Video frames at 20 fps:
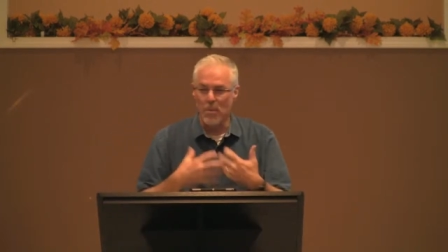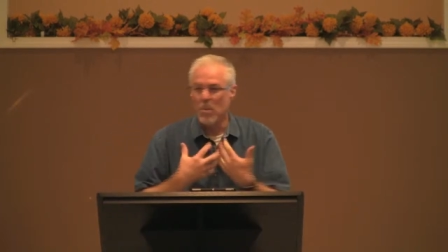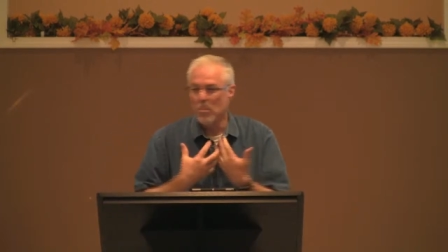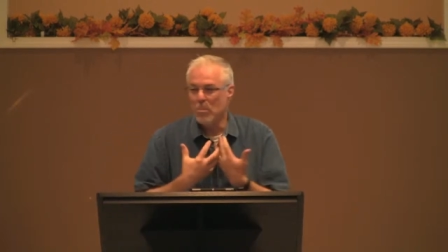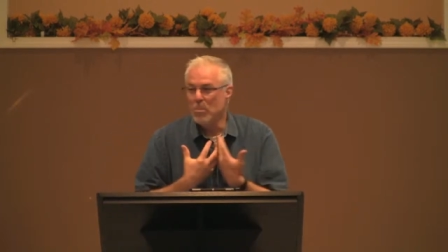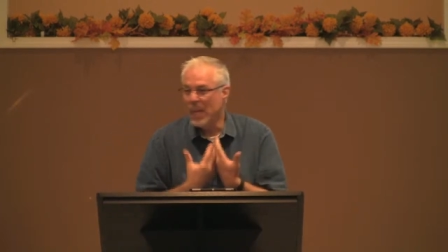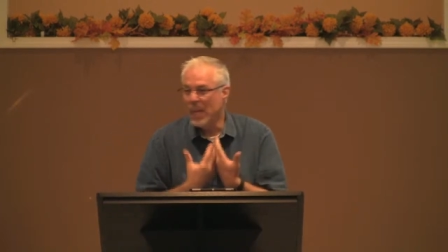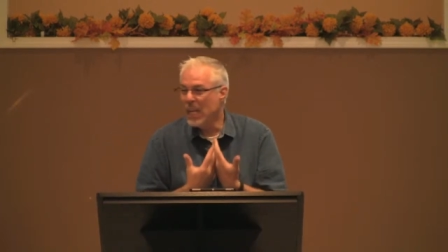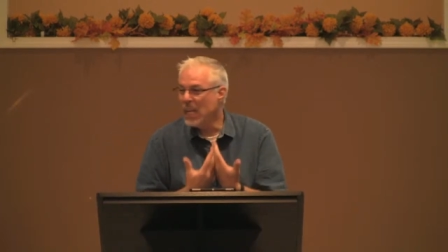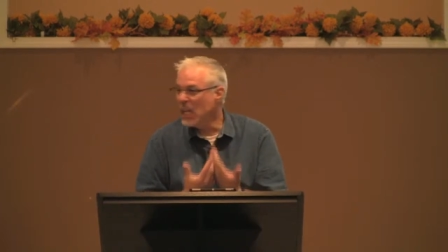
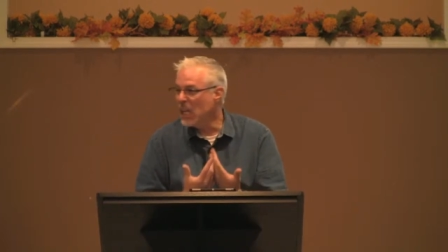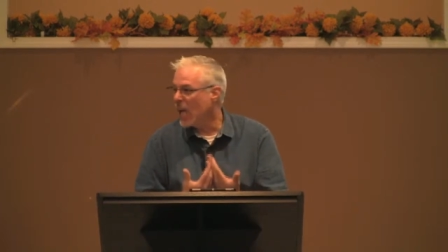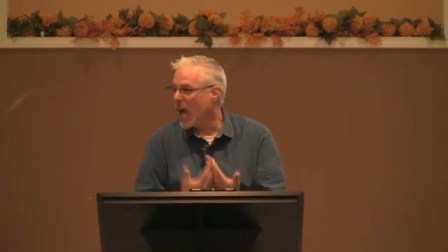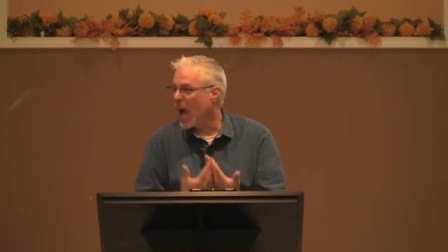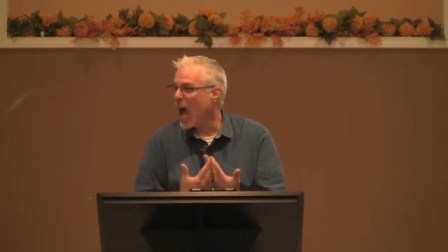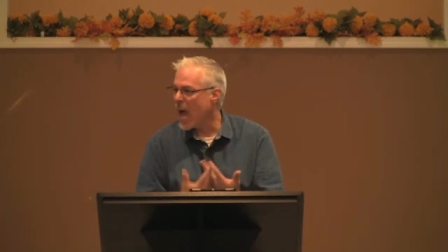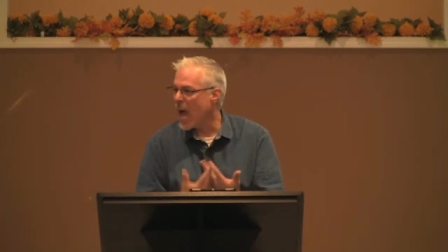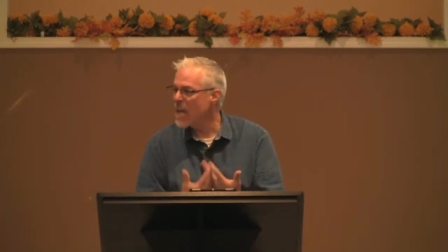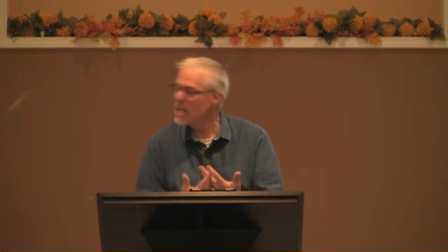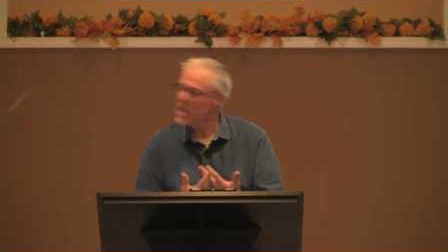Me?
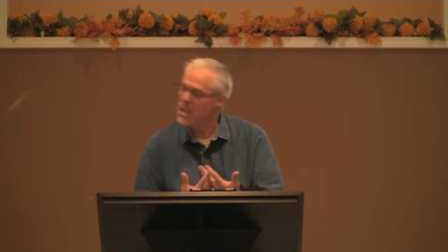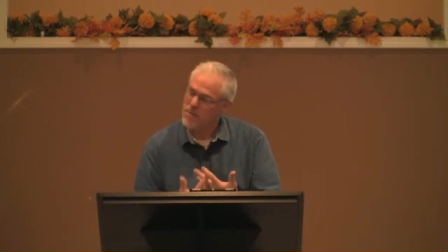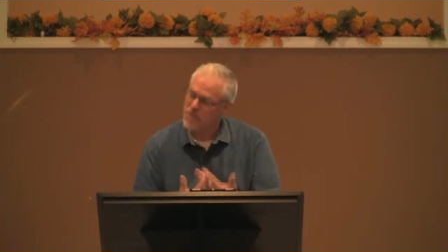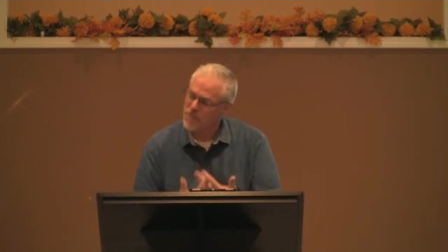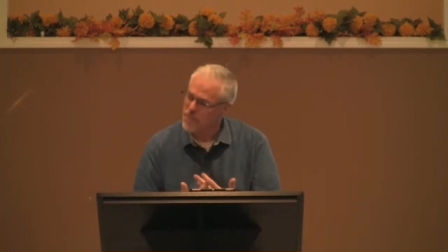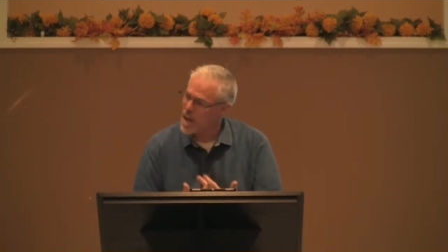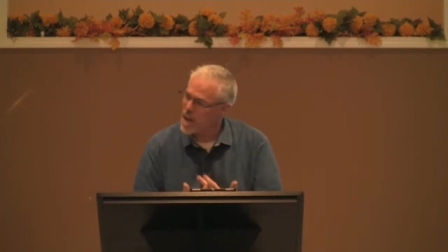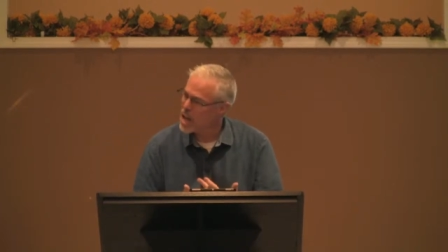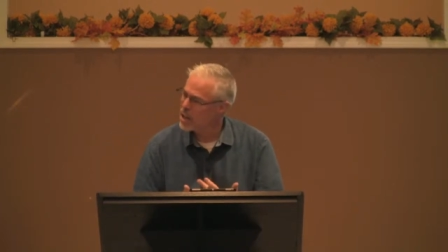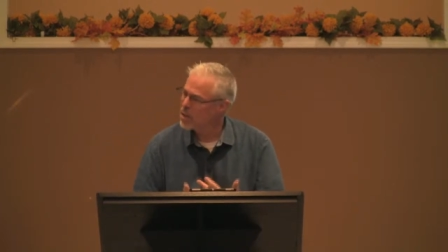I can
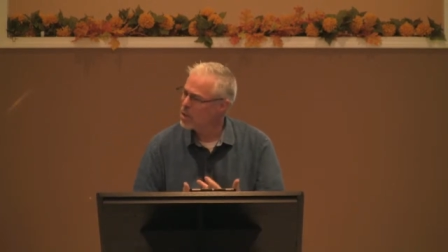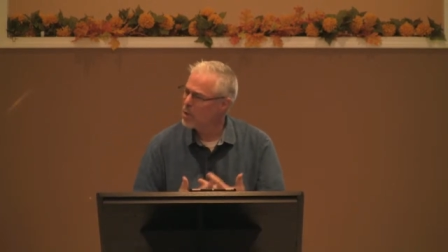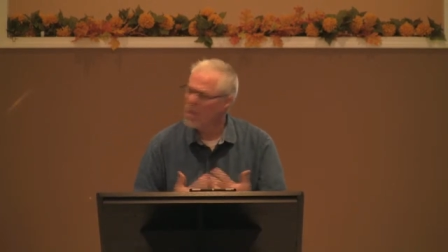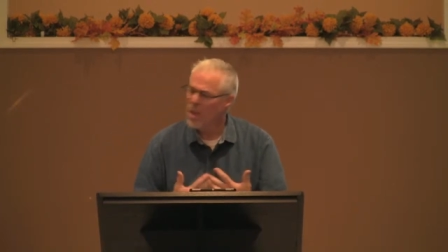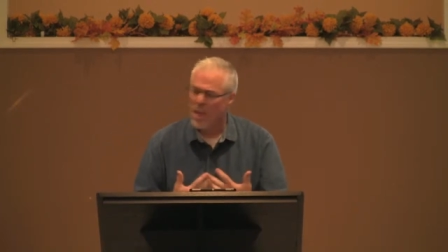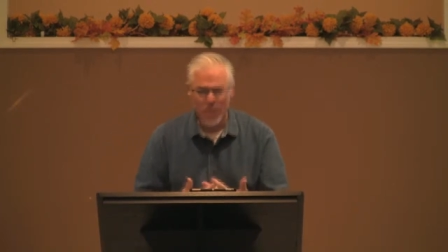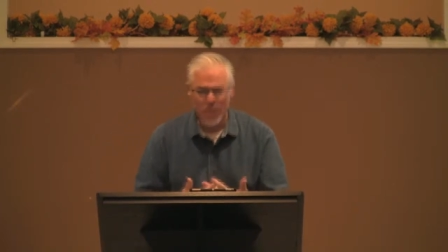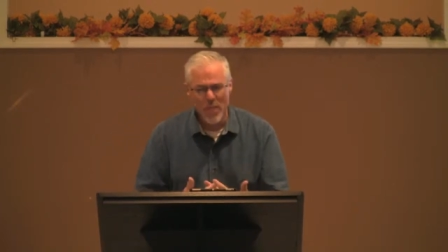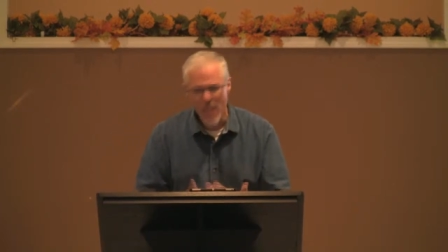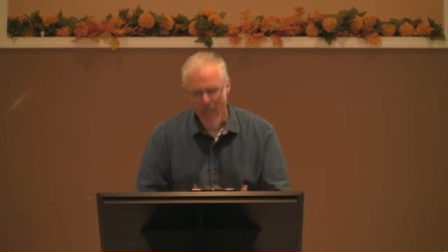follow
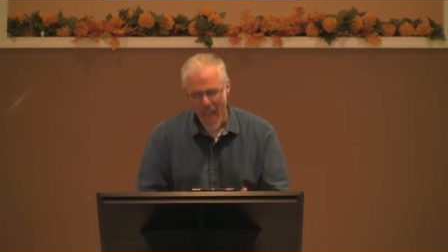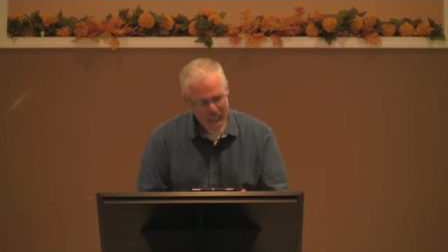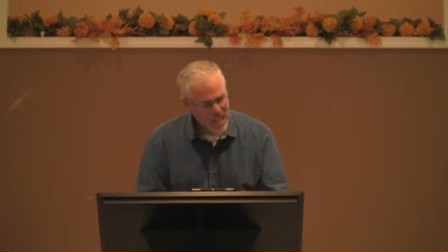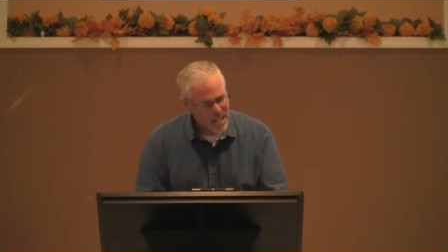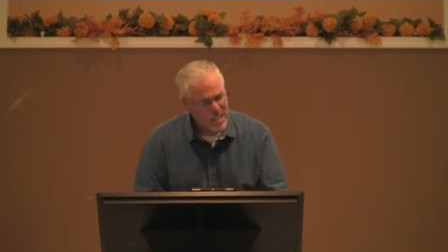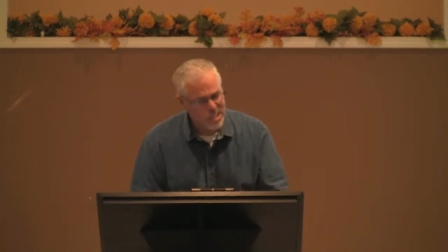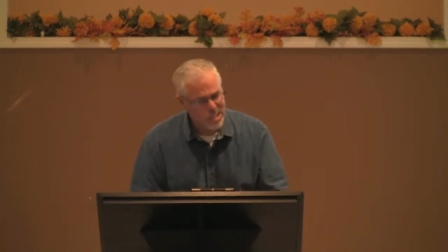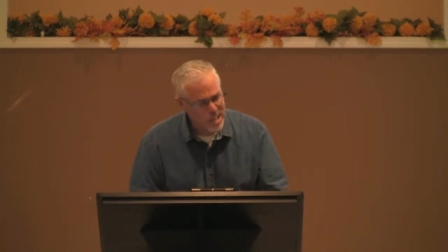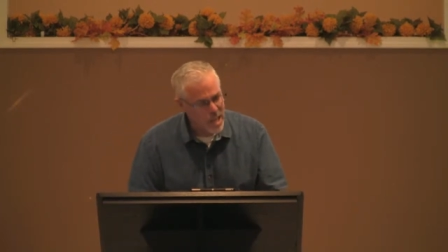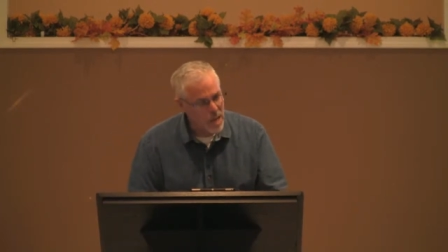that
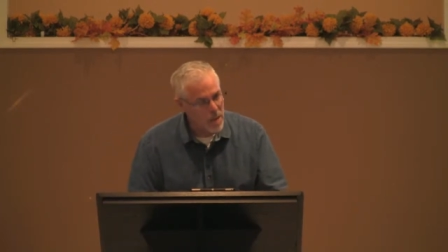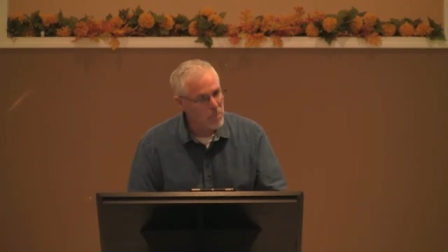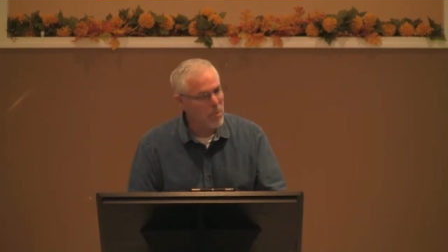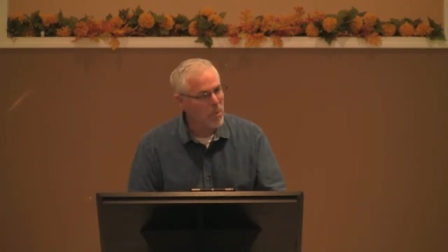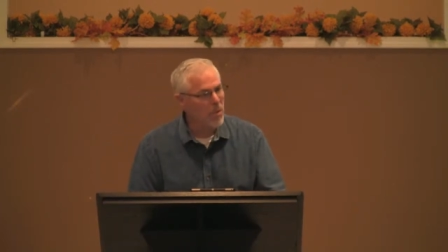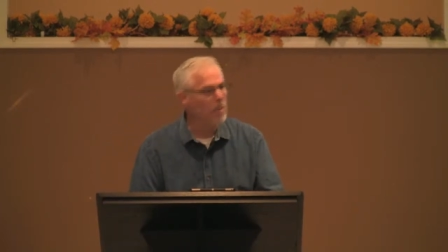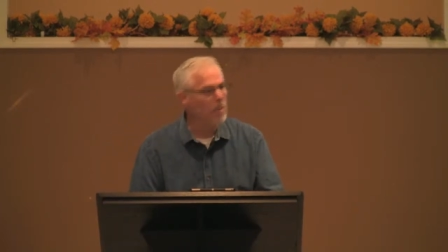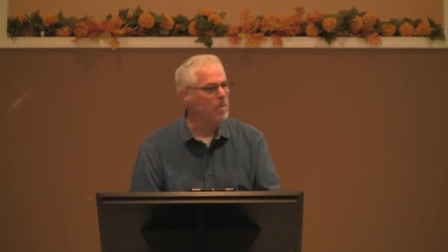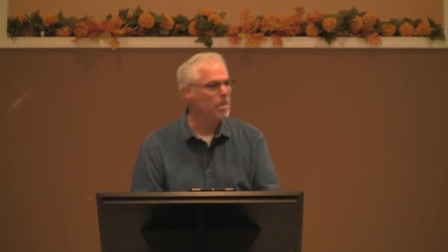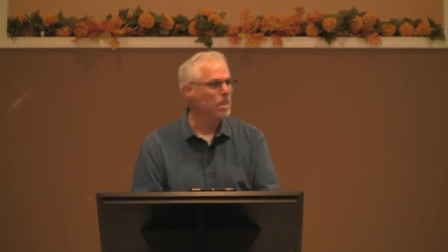
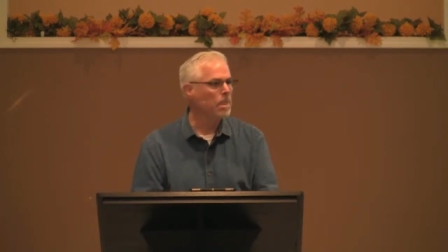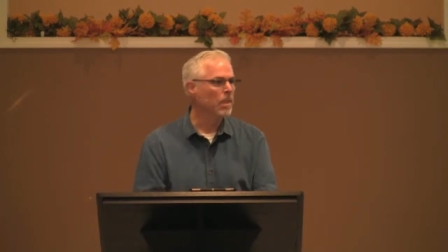example?